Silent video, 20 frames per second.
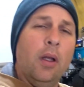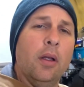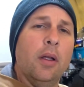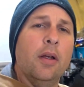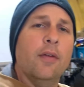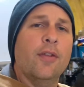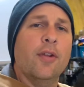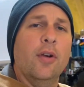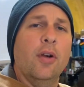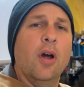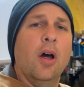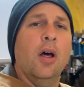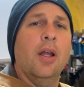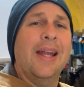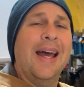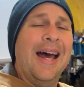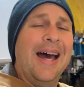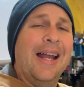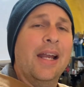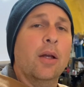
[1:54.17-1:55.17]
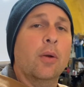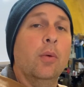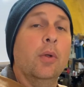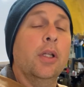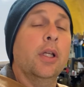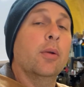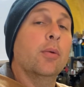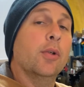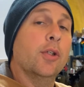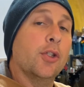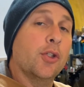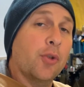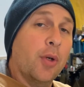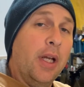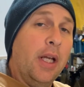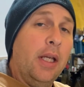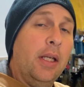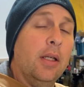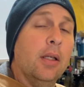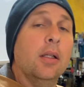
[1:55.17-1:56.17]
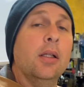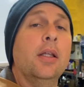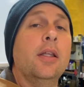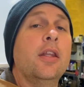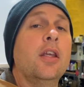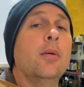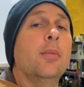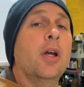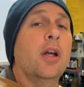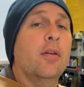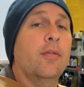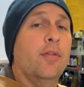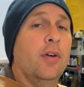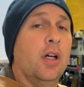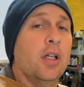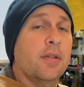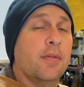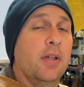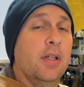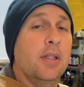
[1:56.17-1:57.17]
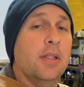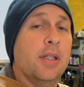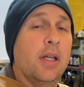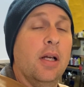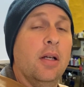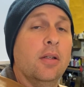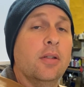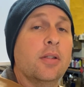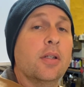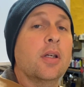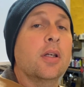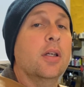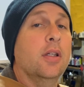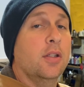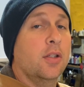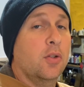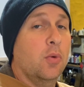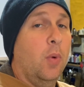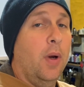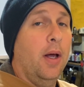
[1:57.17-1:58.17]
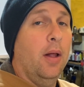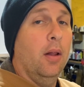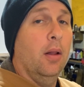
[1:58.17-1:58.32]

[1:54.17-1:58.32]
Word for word: if they're not adequately restrained, lithium iron phosphate cells can swell.